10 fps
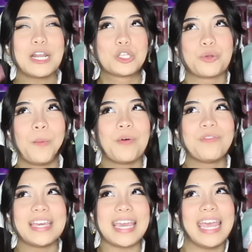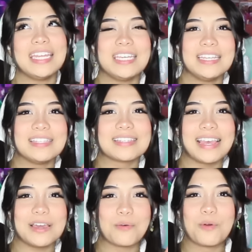kind of trope of, like,
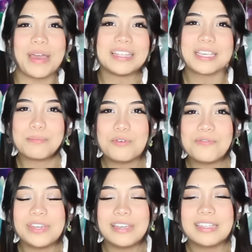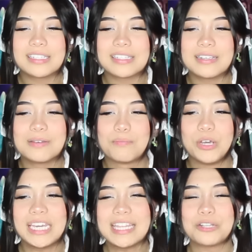80s, like, romantic movies.
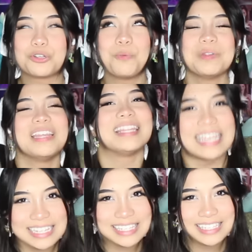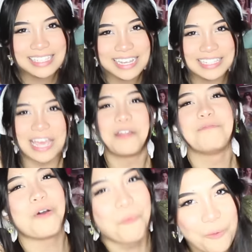Bringing that trope into this is kind of